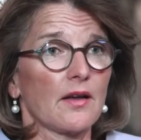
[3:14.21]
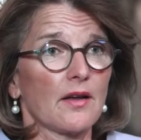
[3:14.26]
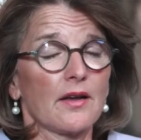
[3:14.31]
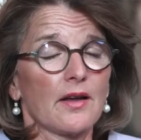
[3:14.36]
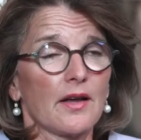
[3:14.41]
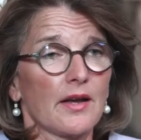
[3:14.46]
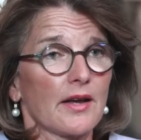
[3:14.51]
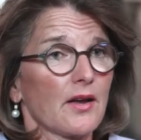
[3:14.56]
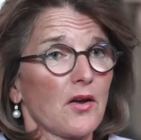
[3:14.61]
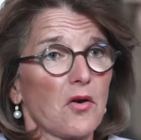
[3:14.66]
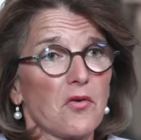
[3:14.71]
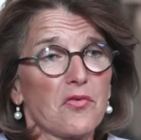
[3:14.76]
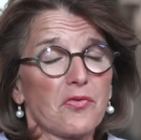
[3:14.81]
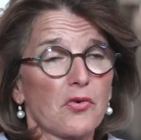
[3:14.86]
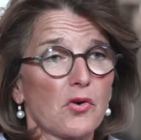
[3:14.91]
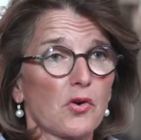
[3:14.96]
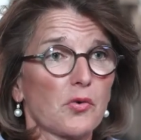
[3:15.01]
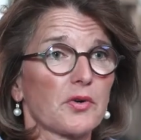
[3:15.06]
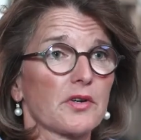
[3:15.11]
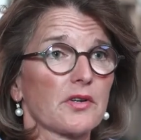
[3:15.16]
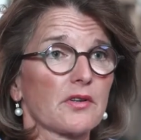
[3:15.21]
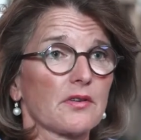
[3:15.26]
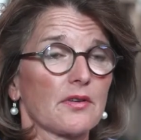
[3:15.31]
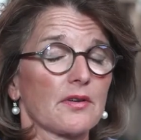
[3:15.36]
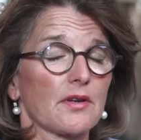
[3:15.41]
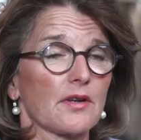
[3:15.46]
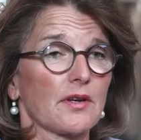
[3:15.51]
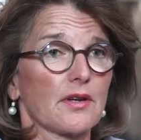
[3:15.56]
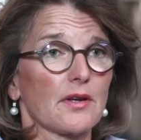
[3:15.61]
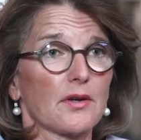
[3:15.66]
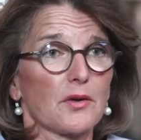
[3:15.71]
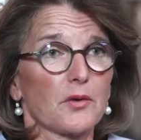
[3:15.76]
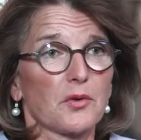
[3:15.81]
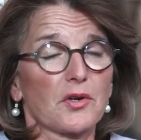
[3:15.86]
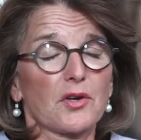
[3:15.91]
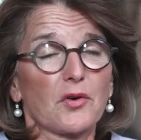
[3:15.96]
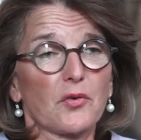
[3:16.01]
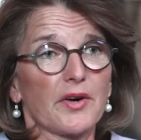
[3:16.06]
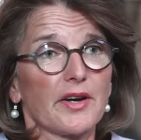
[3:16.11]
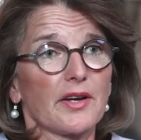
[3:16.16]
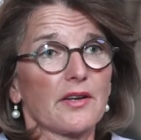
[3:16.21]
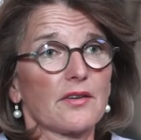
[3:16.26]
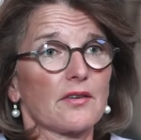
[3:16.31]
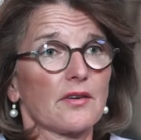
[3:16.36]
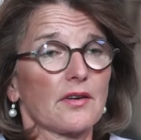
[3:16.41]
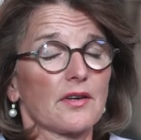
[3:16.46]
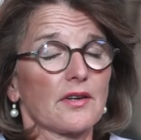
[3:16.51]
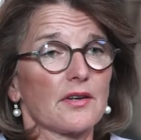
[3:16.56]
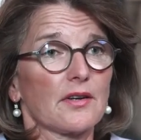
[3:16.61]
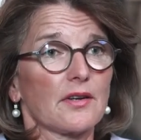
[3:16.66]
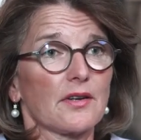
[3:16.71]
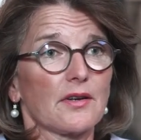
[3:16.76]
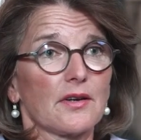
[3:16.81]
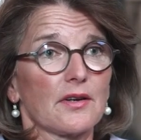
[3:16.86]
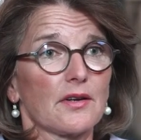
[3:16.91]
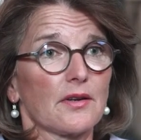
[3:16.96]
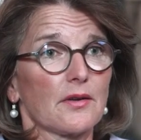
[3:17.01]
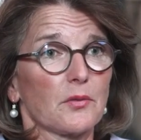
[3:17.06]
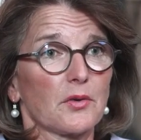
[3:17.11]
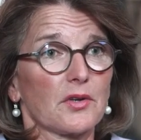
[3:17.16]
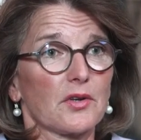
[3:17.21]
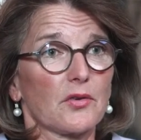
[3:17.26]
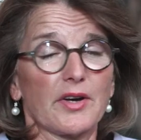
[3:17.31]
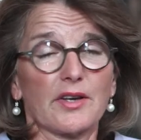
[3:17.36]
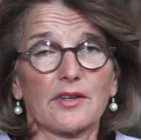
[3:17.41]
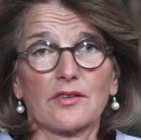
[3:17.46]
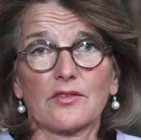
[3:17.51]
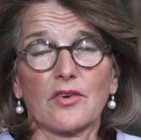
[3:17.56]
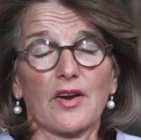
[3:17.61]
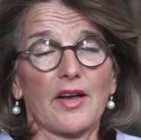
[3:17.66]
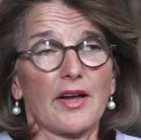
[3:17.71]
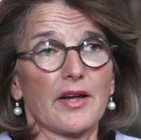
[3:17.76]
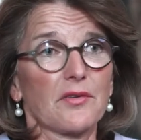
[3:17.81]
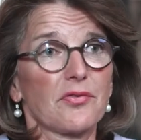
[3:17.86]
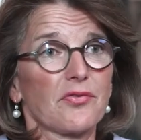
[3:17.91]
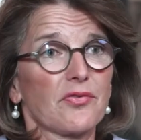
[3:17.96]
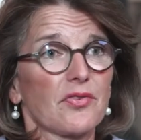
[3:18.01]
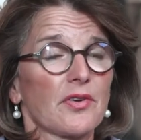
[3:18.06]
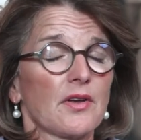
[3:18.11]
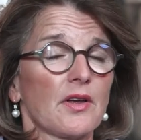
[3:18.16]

uh, and go forward uh, with, great, uh, with great drive